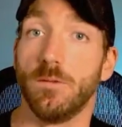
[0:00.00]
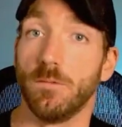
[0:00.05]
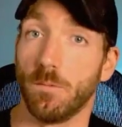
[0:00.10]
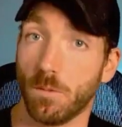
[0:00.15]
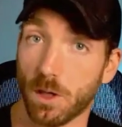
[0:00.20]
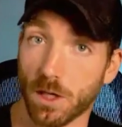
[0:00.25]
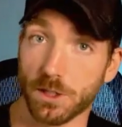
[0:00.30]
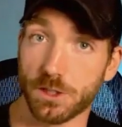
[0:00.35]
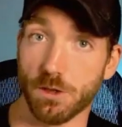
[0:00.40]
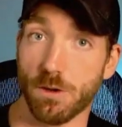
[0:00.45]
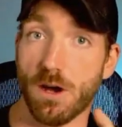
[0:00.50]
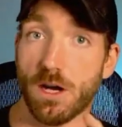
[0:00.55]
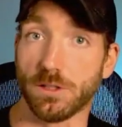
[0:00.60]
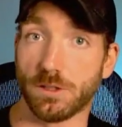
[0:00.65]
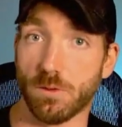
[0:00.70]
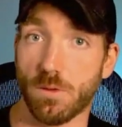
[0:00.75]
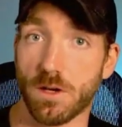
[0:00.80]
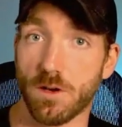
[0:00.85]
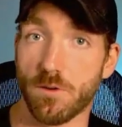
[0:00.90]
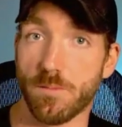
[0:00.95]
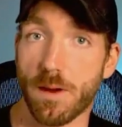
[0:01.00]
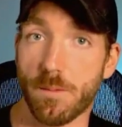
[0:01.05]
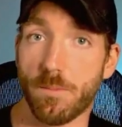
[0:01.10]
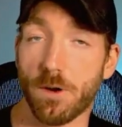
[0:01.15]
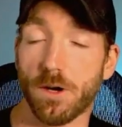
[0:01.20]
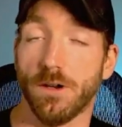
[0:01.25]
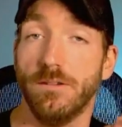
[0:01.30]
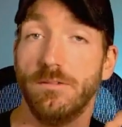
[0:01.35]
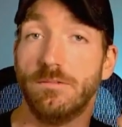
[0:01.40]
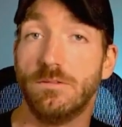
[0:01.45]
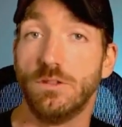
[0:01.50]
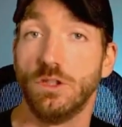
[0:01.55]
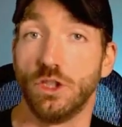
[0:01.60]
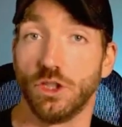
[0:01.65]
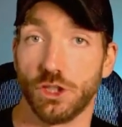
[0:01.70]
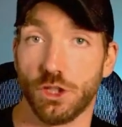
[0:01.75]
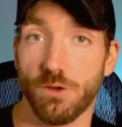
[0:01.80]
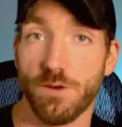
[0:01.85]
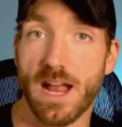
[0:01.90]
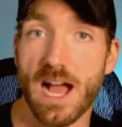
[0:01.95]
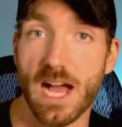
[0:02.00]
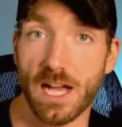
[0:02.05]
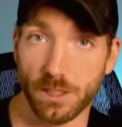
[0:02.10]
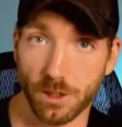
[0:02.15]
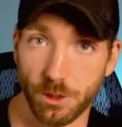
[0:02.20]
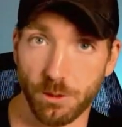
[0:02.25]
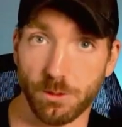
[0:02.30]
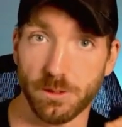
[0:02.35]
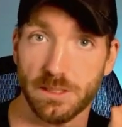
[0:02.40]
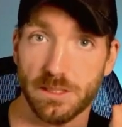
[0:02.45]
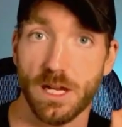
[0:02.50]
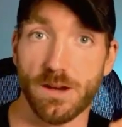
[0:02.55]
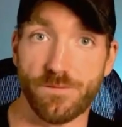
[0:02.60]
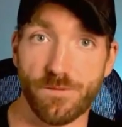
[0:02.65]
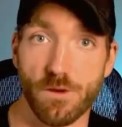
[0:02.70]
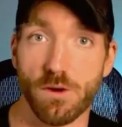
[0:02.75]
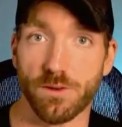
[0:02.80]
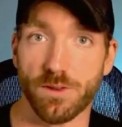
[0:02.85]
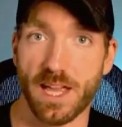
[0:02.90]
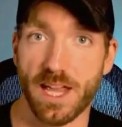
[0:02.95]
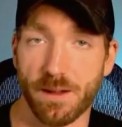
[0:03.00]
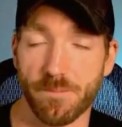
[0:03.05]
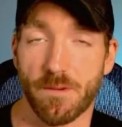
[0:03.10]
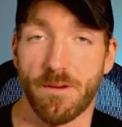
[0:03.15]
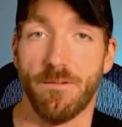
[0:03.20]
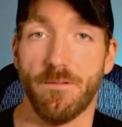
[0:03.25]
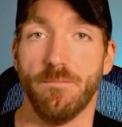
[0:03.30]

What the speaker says: But you also want to remember, do not use their full name.